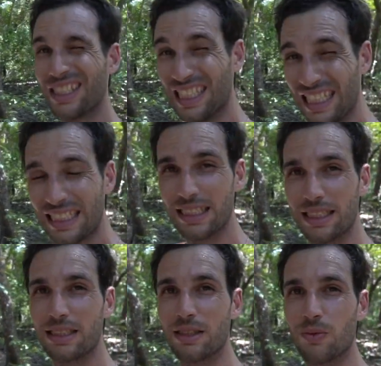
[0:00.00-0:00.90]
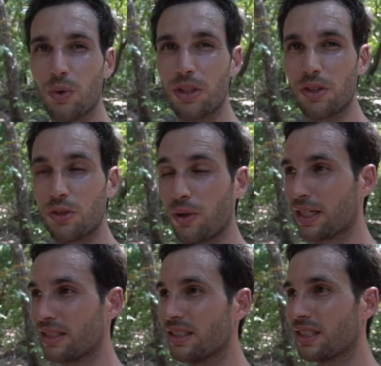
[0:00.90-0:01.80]
This is what the
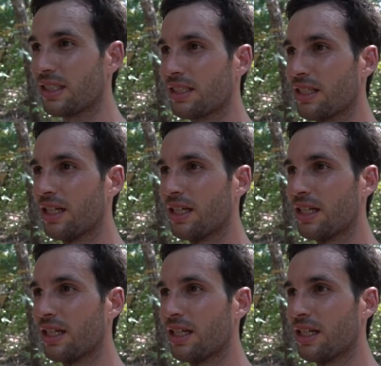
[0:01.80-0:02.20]
dragons eat.